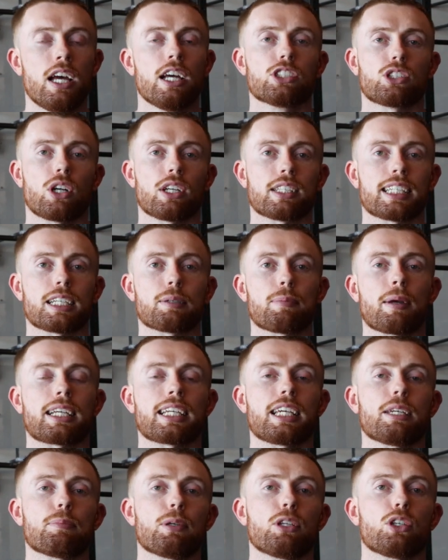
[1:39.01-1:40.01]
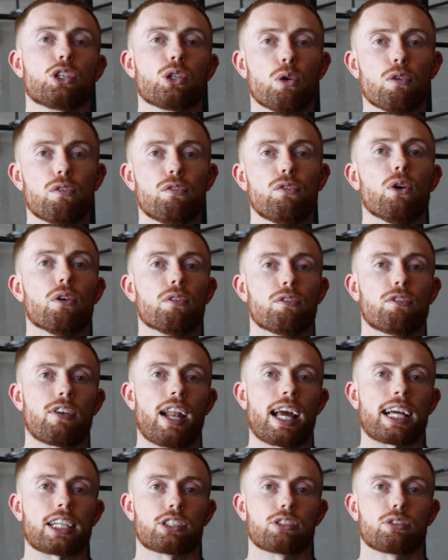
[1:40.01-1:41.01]
Try and think about keeping your foot
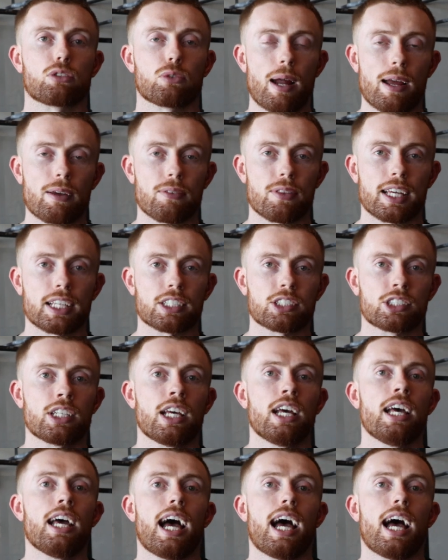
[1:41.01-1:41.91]
flexed throughout this